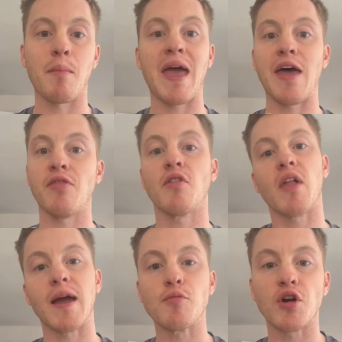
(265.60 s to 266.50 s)
and the
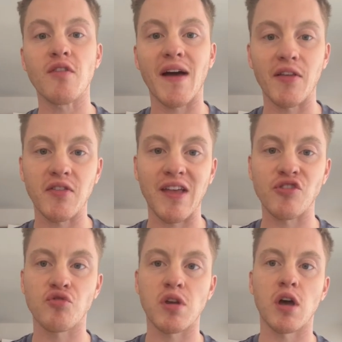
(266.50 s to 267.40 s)
Library of
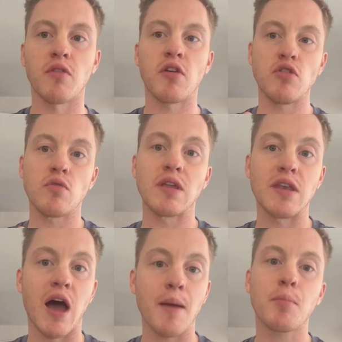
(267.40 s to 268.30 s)
Alexandria that you
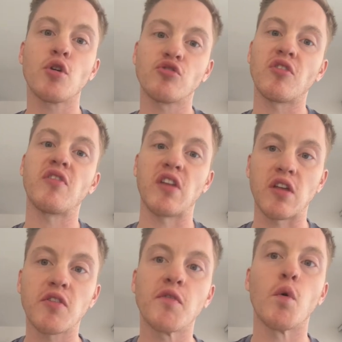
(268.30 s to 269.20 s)
cannot purchase
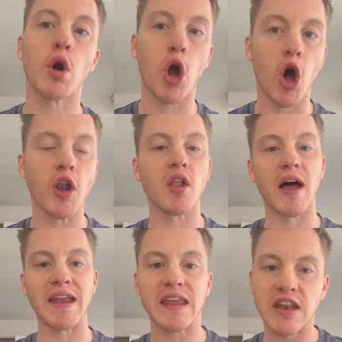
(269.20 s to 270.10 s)
tickets for
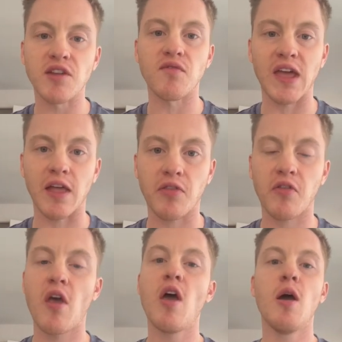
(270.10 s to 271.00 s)
online in advance.
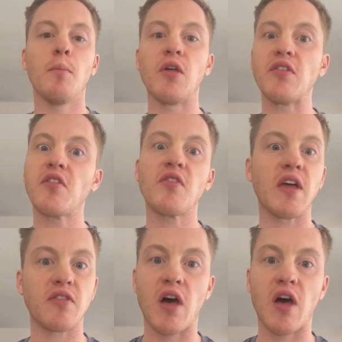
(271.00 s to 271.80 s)
Places like the